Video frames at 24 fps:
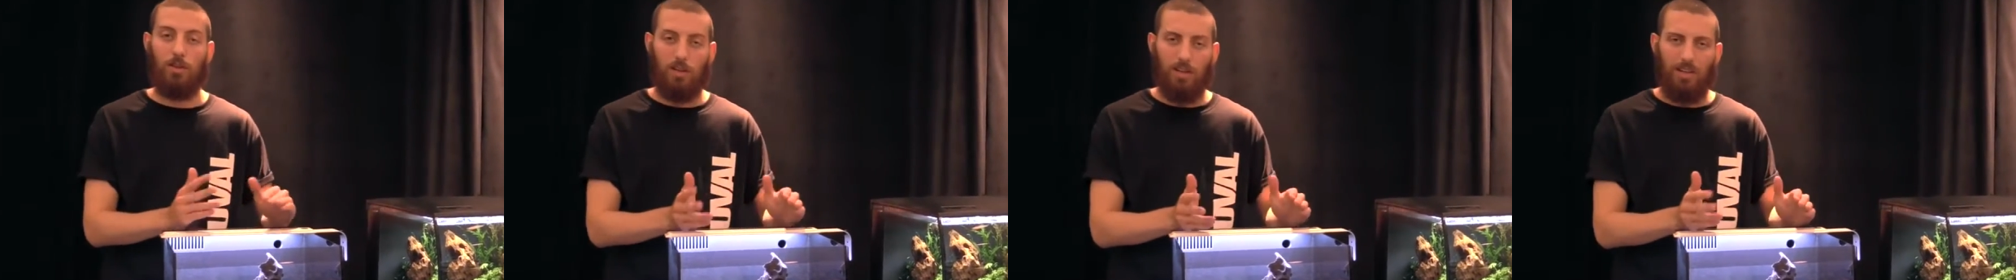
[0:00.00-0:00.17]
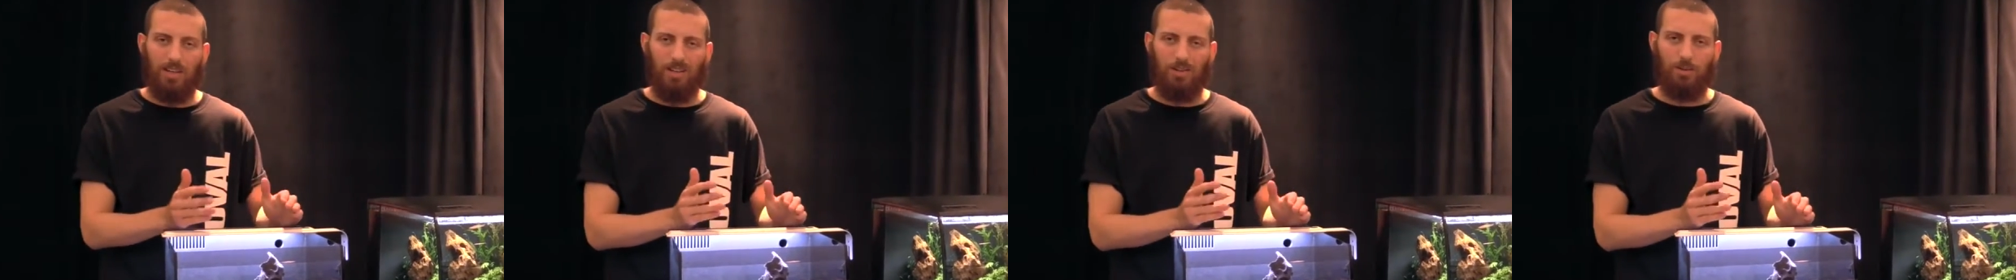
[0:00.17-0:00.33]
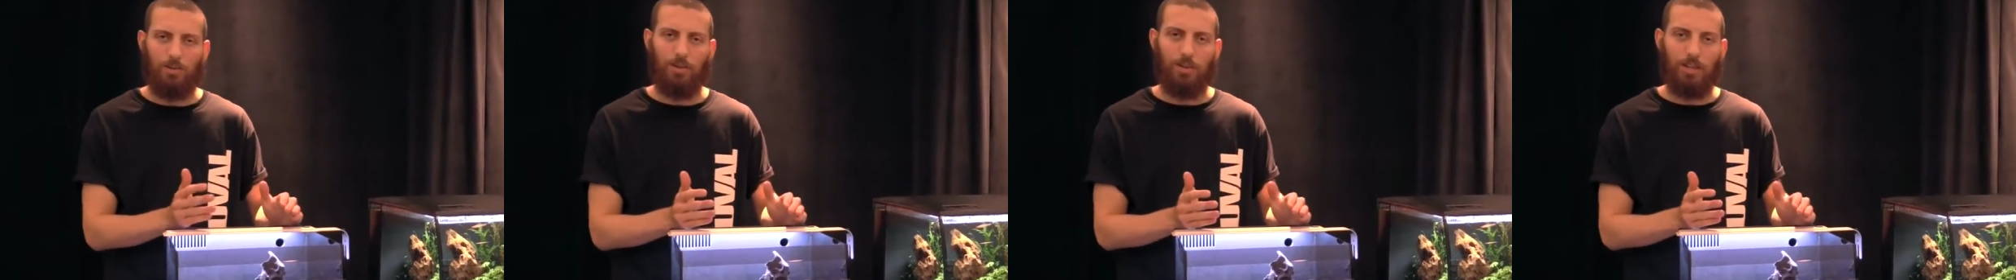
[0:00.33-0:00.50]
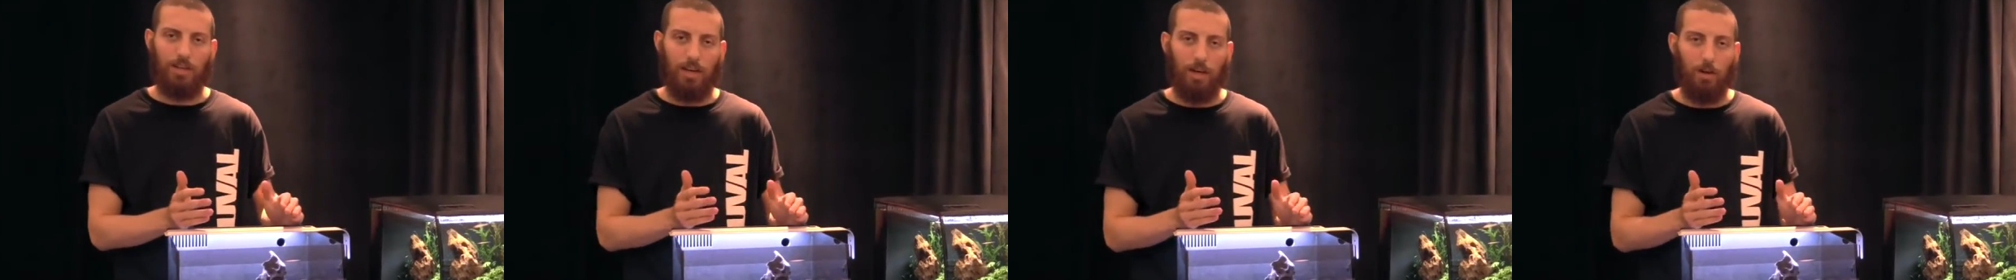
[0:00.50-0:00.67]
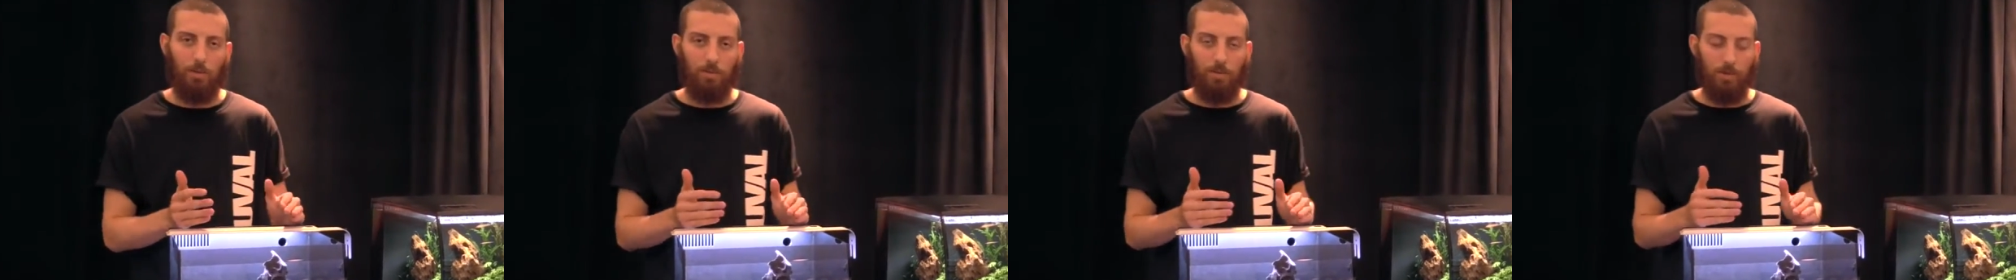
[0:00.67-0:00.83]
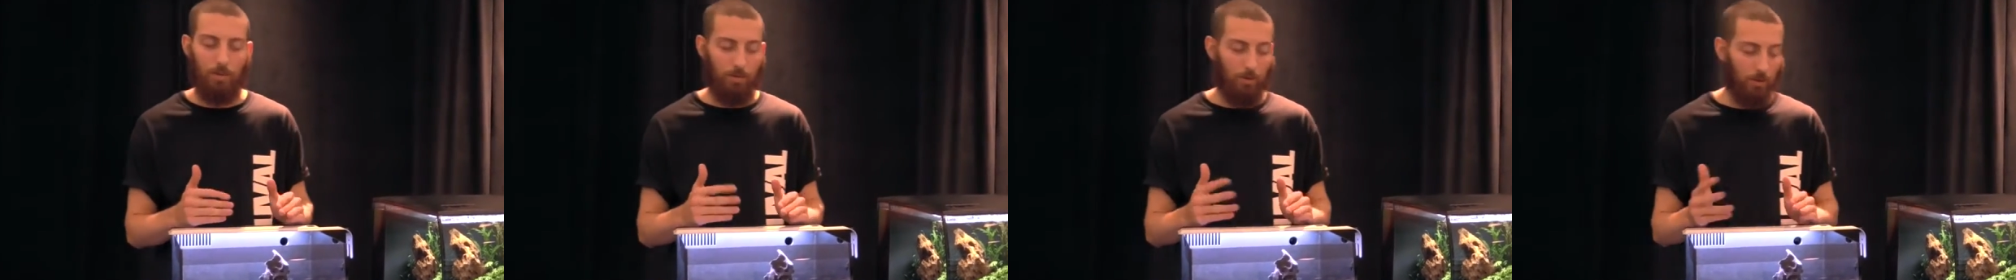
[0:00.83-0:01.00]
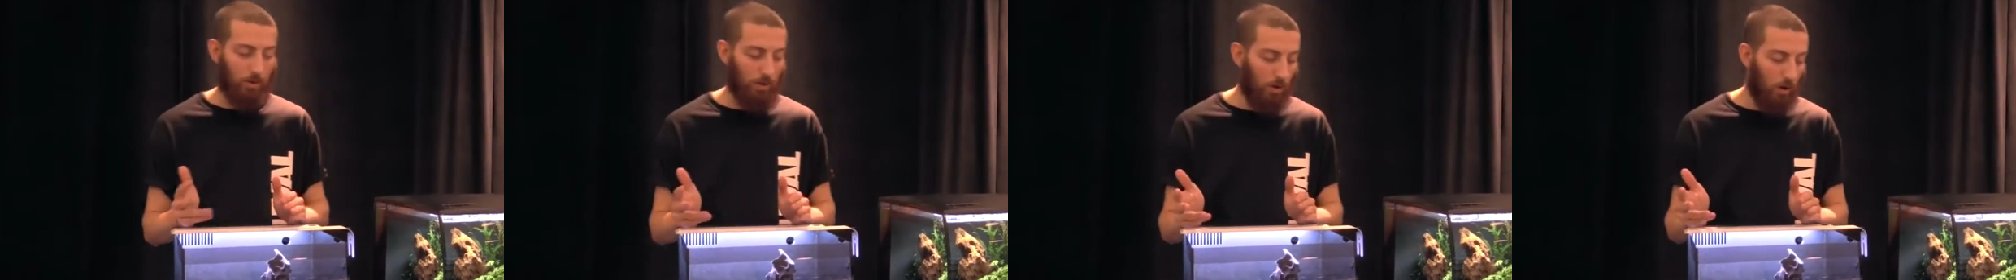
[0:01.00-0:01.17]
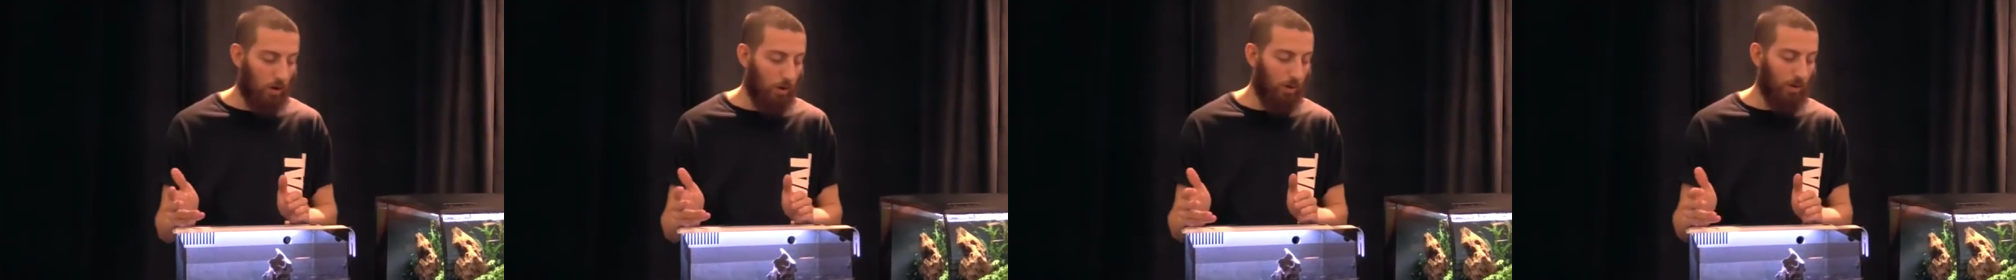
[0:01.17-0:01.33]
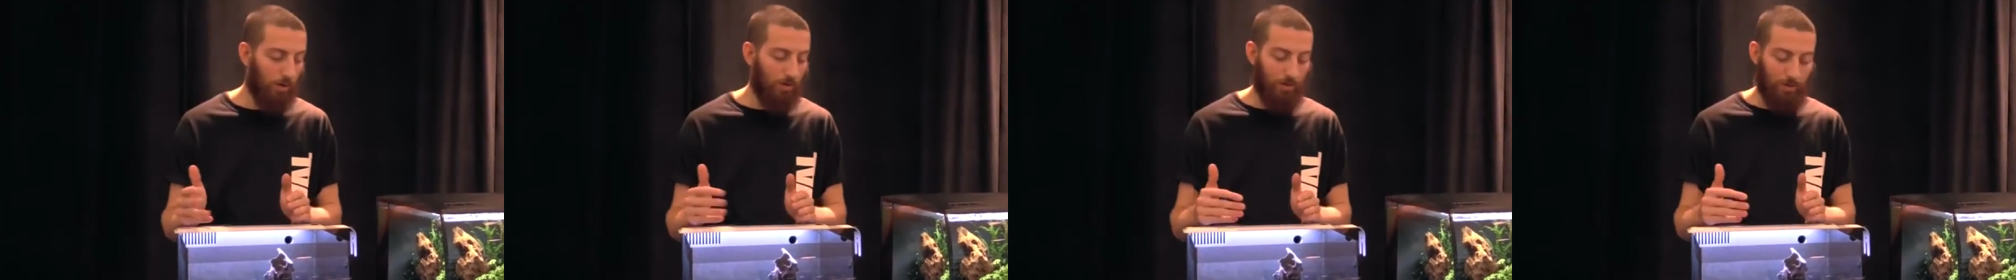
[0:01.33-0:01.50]
It will really help them
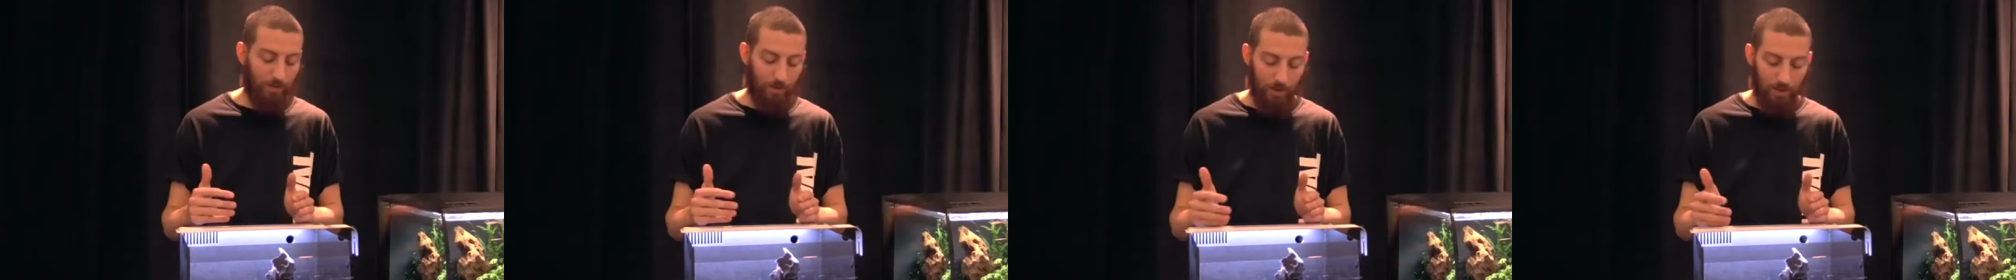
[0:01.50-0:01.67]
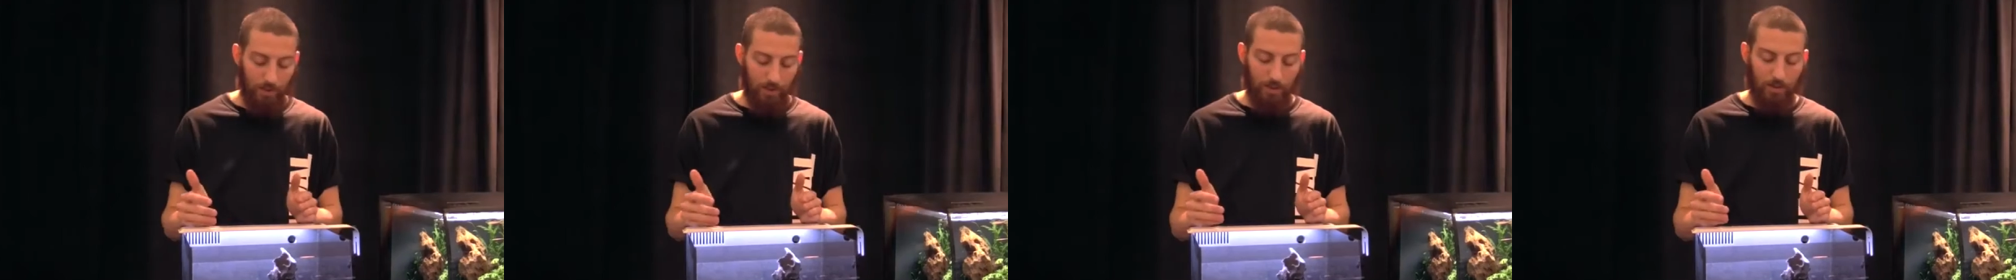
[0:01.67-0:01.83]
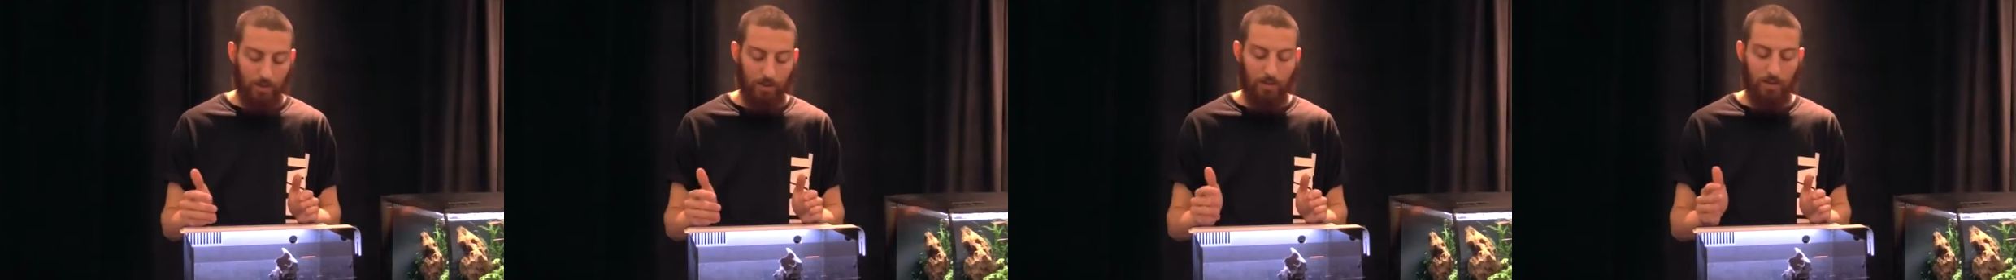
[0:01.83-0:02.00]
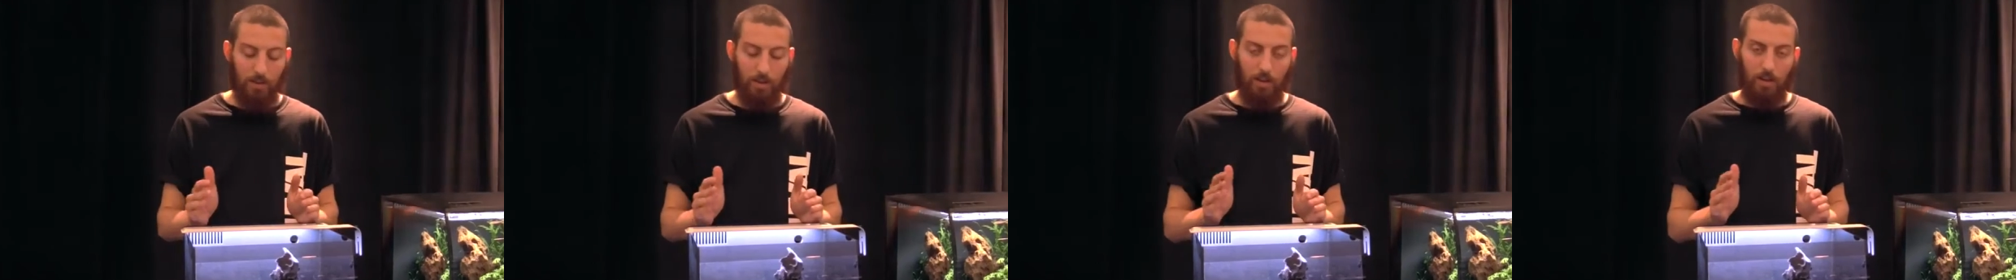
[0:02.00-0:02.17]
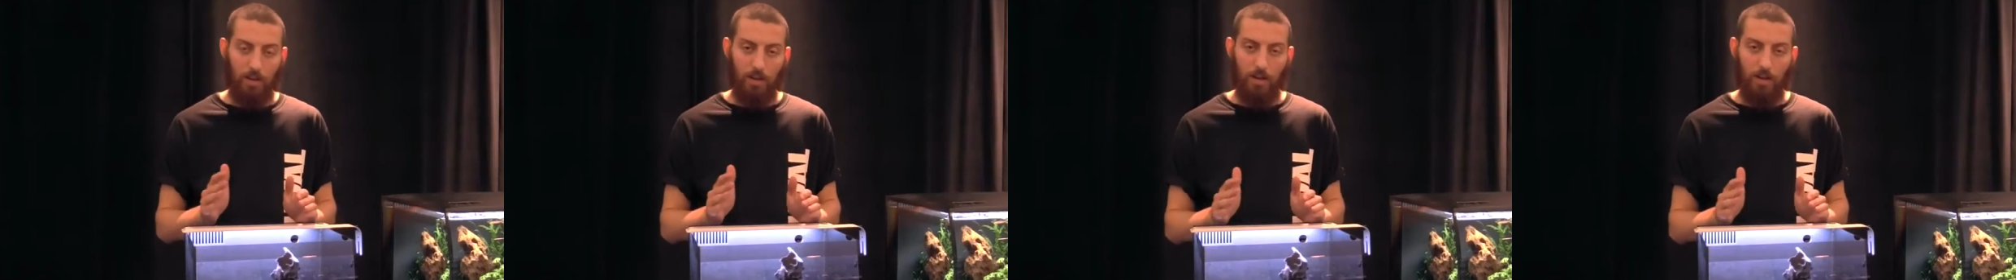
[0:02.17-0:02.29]
grow and fill in.